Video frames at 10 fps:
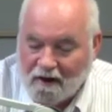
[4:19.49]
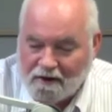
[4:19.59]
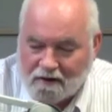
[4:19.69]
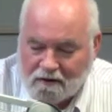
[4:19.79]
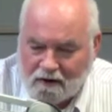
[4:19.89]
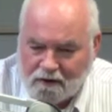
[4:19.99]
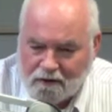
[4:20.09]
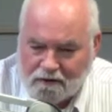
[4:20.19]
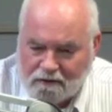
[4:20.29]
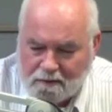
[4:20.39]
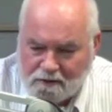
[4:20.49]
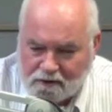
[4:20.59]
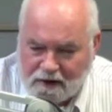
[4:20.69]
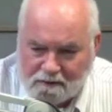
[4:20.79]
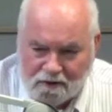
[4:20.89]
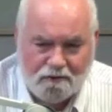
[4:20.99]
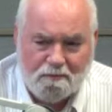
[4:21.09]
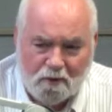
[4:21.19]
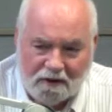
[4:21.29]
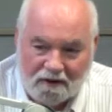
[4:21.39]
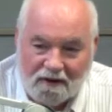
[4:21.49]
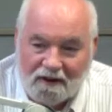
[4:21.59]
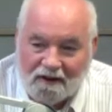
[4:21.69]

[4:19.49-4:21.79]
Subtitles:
I think I heard Mr Abbott this morning